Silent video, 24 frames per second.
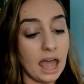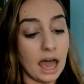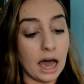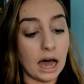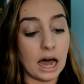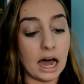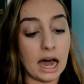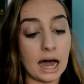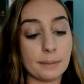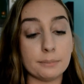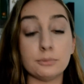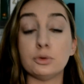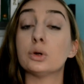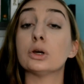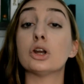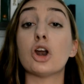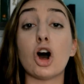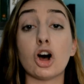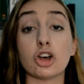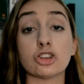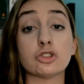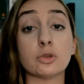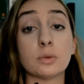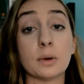Um, you can
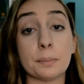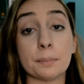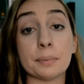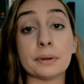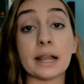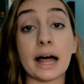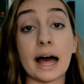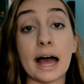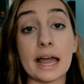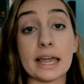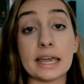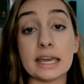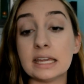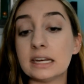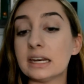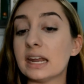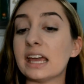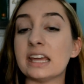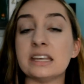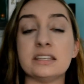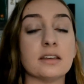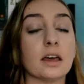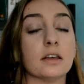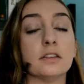also apply it.
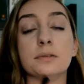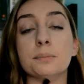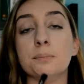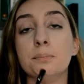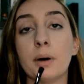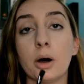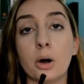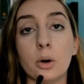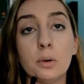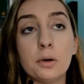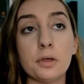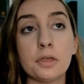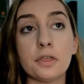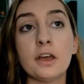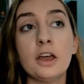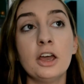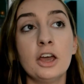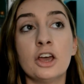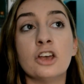It does both.